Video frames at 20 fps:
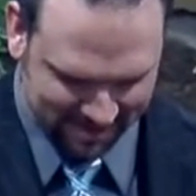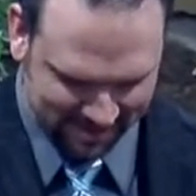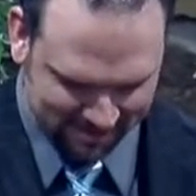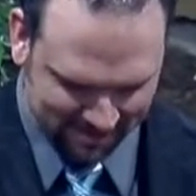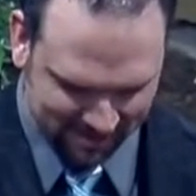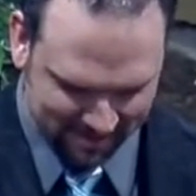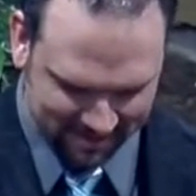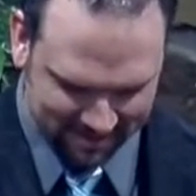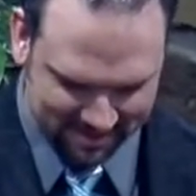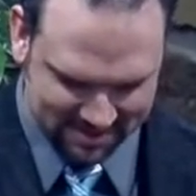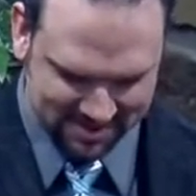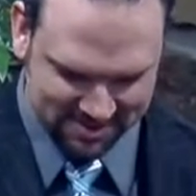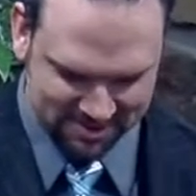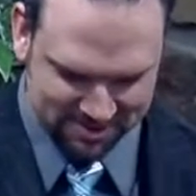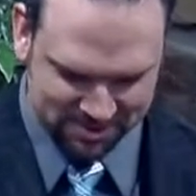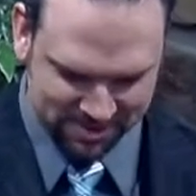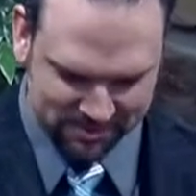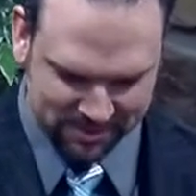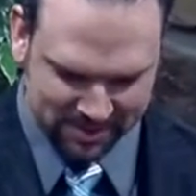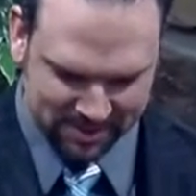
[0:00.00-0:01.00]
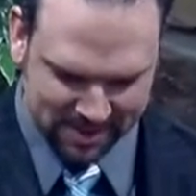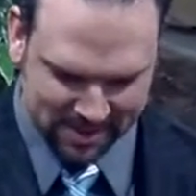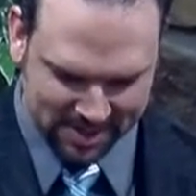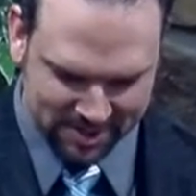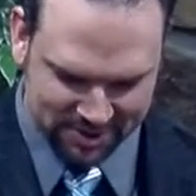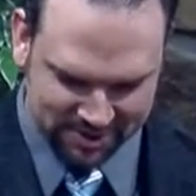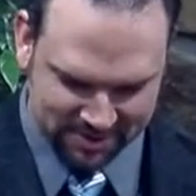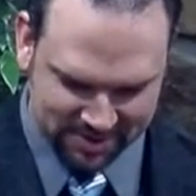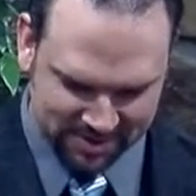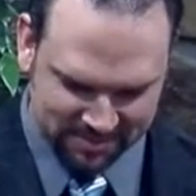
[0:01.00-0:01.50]
thy works and
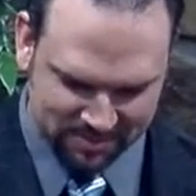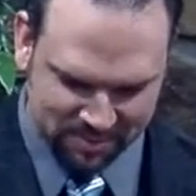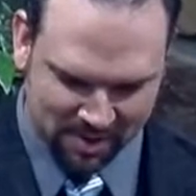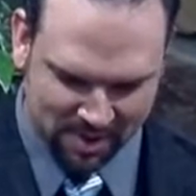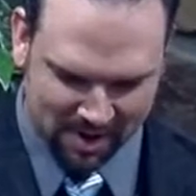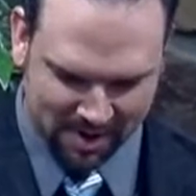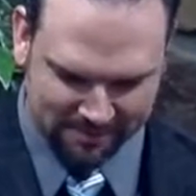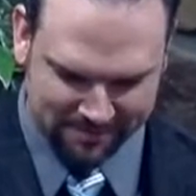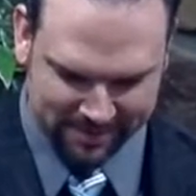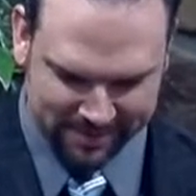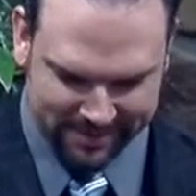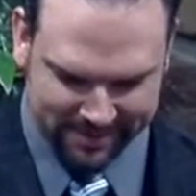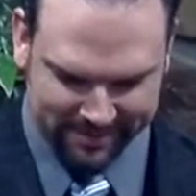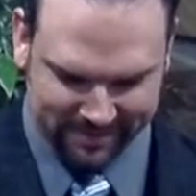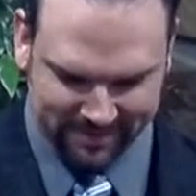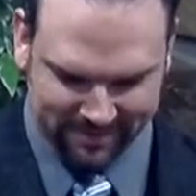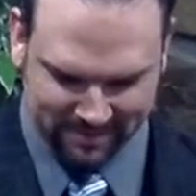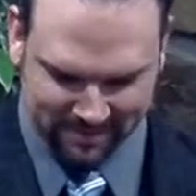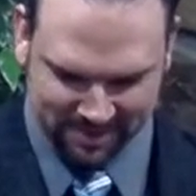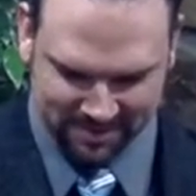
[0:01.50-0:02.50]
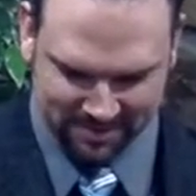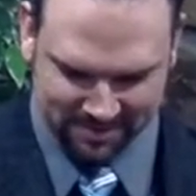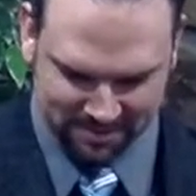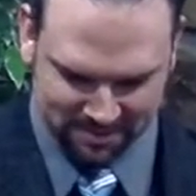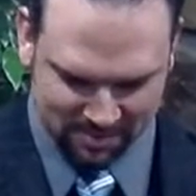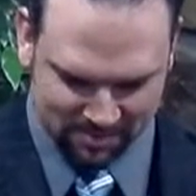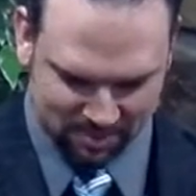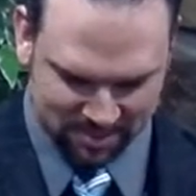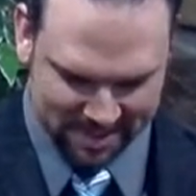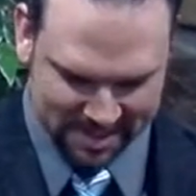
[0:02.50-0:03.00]
tribulation and poverty. I
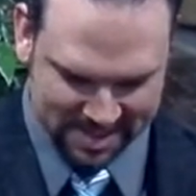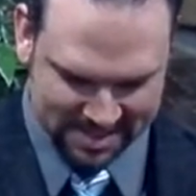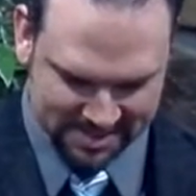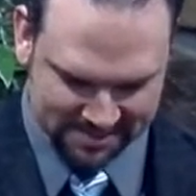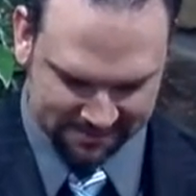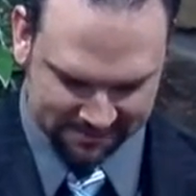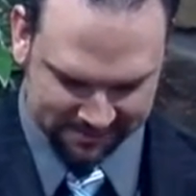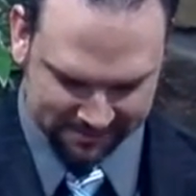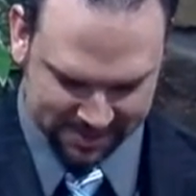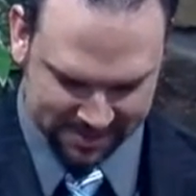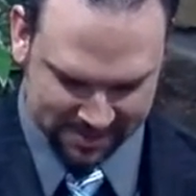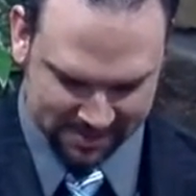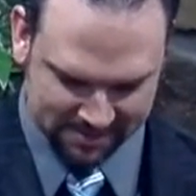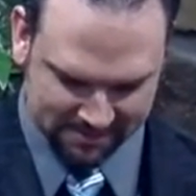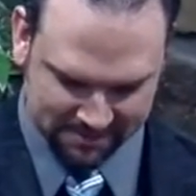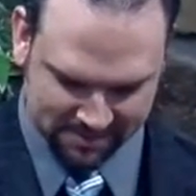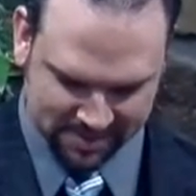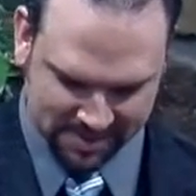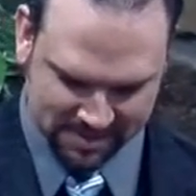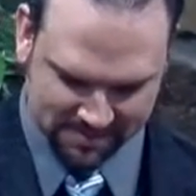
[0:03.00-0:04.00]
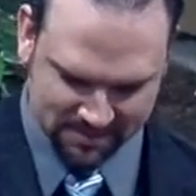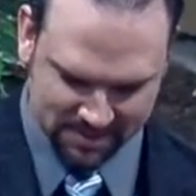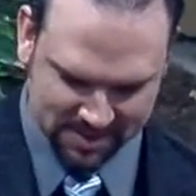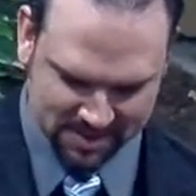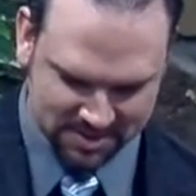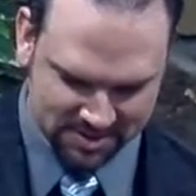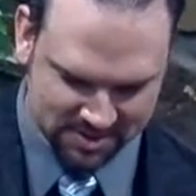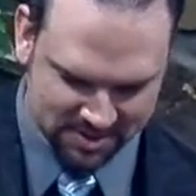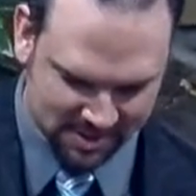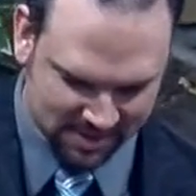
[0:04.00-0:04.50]
know the blasphemy of them
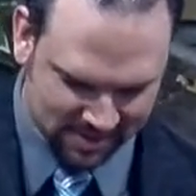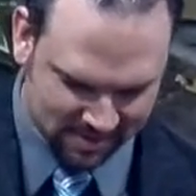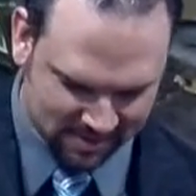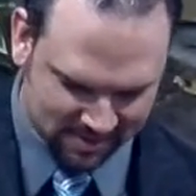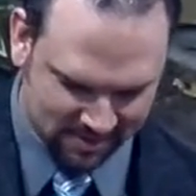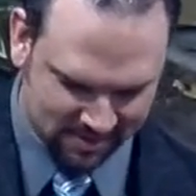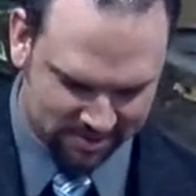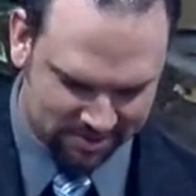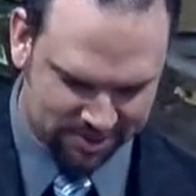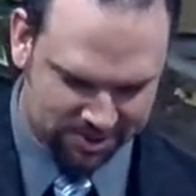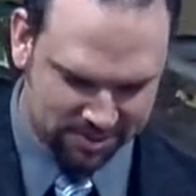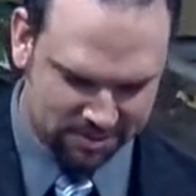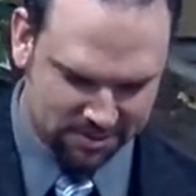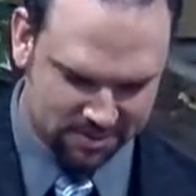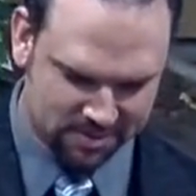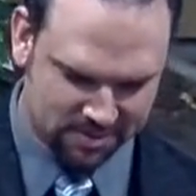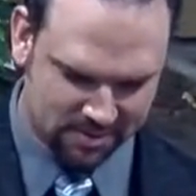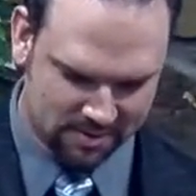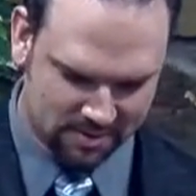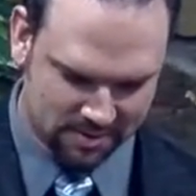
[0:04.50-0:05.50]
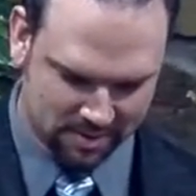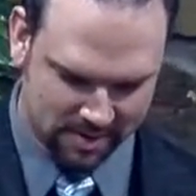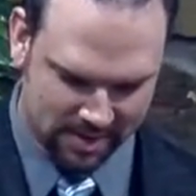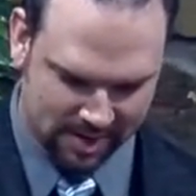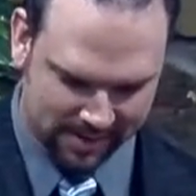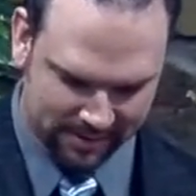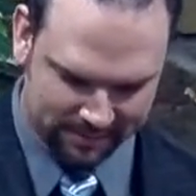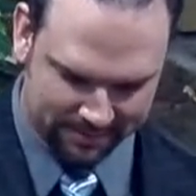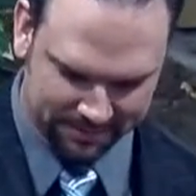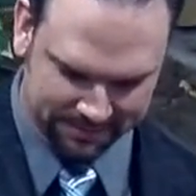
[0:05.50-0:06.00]
that say they are Jews and are
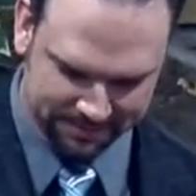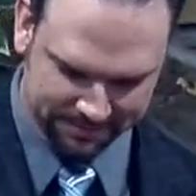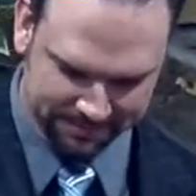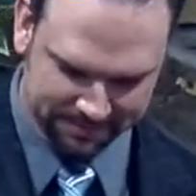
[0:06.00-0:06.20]
not.